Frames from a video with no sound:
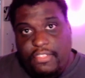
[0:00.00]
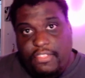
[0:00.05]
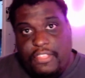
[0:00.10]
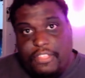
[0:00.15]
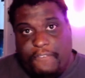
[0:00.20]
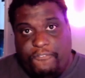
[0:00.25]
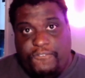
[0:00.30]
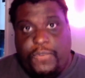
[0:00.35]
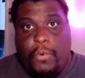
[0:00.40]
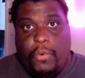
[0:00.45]

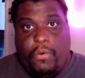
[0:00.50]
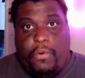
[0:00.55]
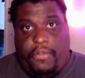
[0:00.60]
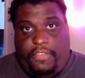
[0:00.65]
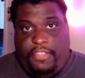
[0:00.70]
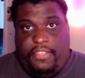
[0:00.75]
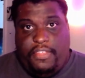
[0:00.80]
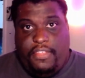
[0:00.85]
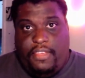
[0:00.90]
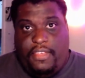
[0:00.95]
Force
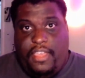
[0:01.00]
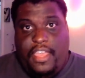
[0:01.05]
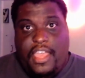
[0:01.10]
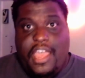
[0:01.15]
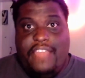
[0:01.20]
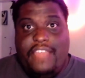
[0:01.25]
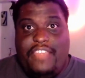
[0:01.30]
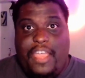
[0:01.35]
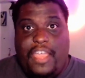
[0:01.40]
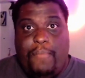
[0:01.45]
as
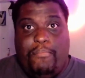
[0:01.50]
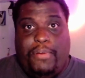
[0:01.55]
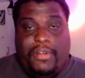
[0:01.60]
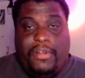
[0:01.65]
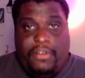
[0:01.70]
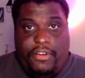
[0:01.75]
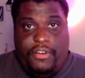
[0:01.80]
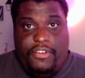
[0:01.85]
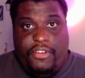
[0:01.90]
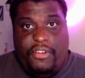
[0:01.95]
a
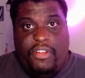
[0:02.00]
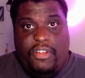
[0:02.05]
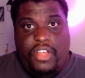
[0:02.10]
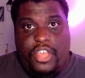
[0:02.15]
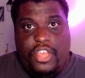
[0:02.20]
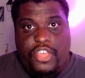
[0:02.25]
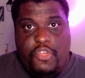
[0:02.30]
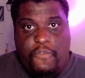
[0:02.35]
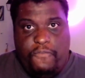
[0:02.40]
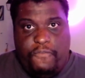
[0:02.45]
partner. You
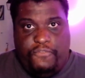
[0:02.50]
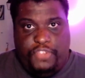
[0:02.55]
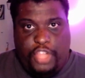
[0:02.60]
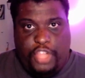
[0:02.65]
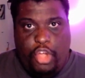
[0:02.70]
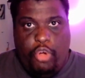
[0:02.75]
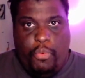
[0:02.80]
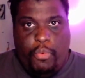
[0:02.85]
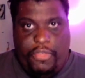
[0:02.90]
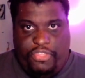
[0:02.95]
flow
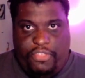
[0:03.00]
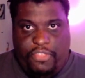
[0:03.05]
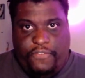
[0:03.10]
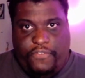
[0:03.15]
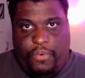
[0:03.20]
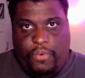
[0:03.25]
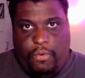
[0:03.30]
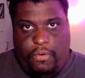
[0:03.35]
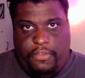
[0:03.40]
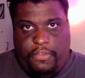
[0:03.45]
with the
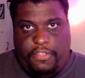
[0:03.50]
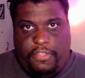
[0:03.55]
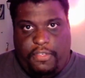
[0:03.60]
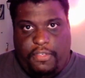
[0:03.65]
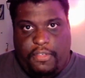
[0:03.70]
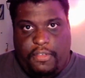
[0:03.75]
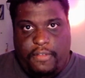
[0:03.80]
Force.